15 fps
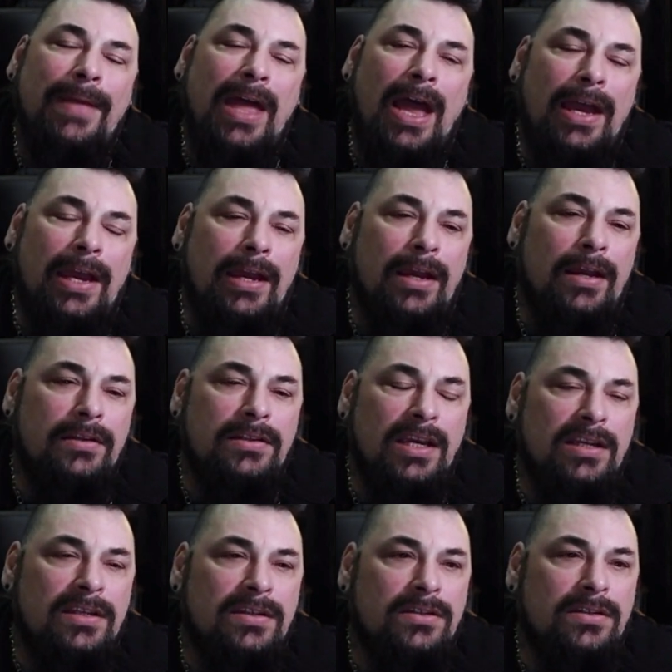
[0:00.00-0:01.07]

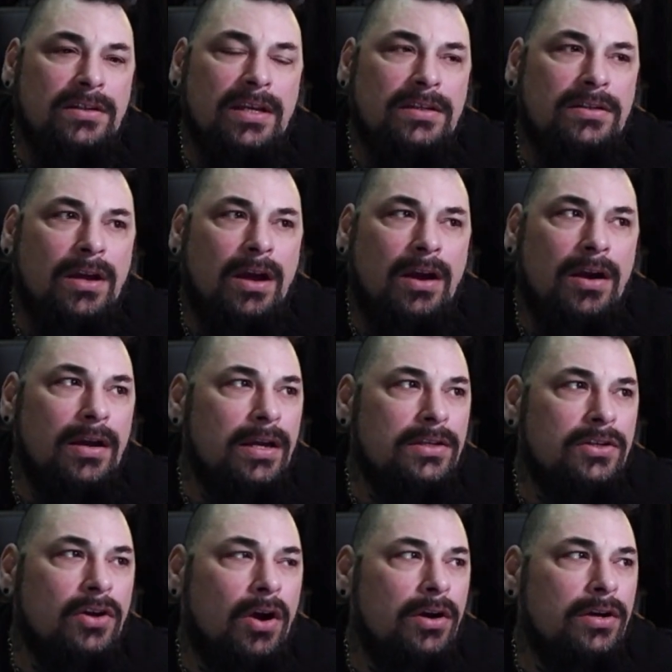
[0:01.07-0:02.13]
It's
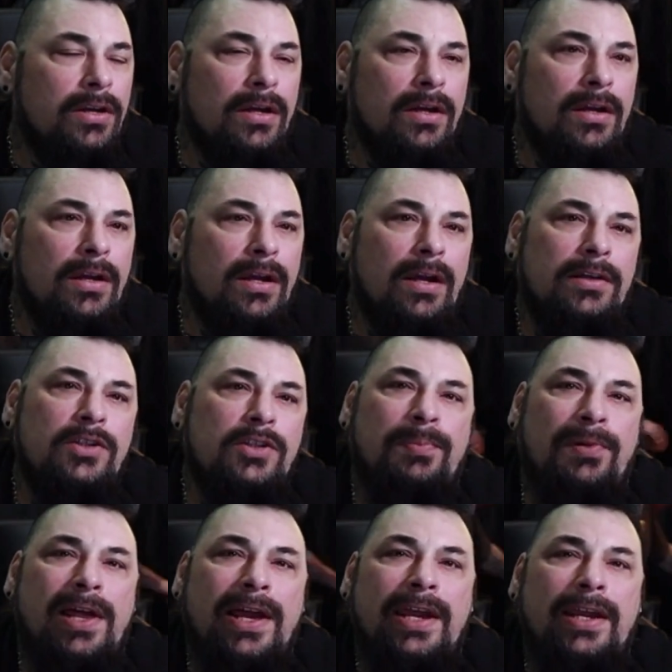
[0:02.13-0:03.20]
hard to
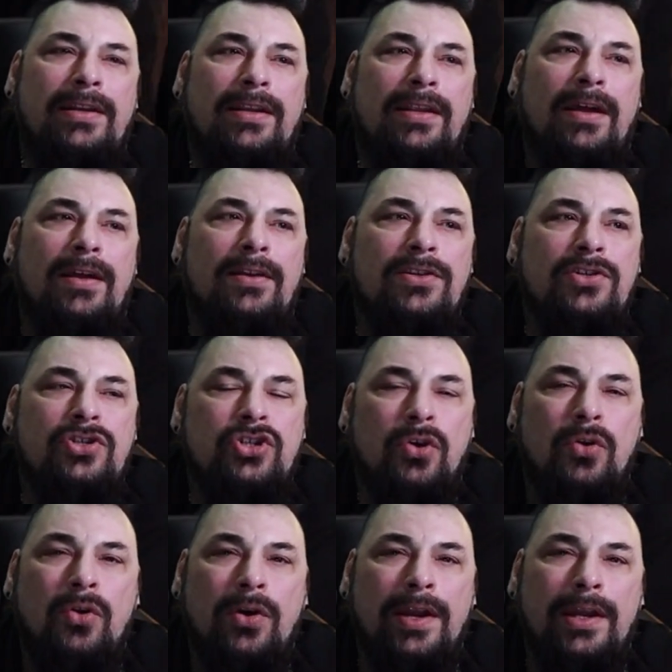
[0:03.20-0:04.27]
explain the
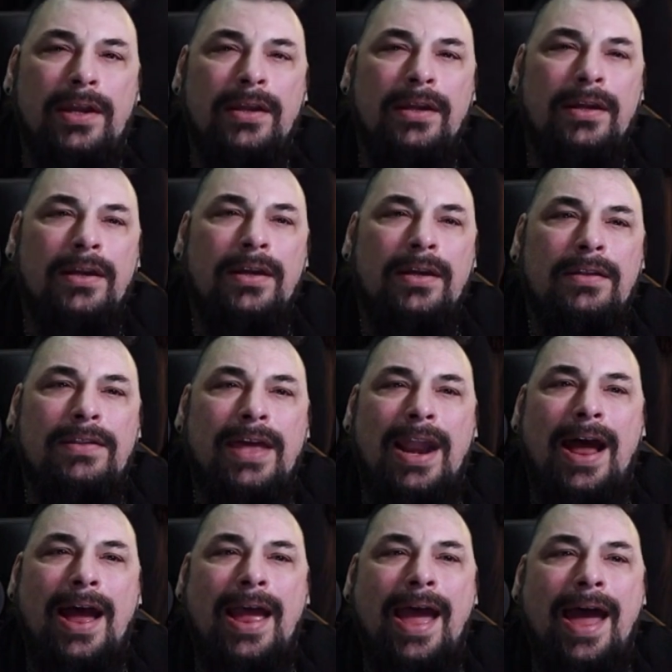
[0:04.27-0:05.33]
joy that
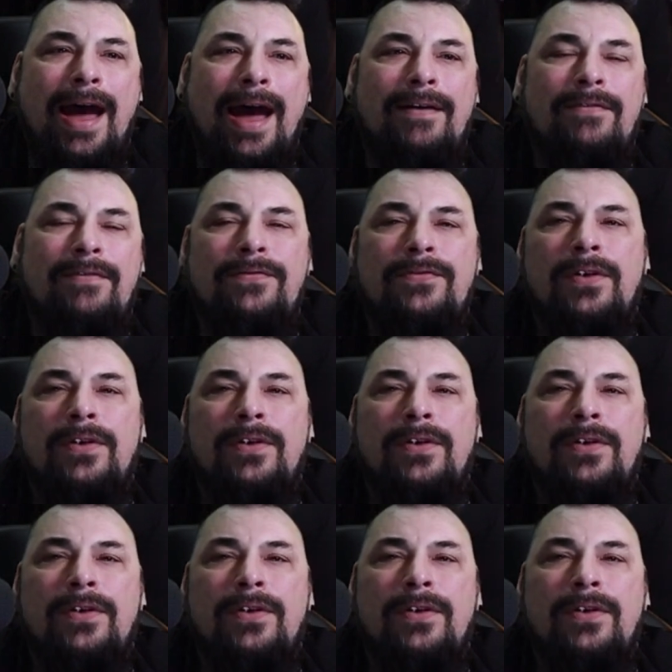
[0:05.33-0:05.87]
I have.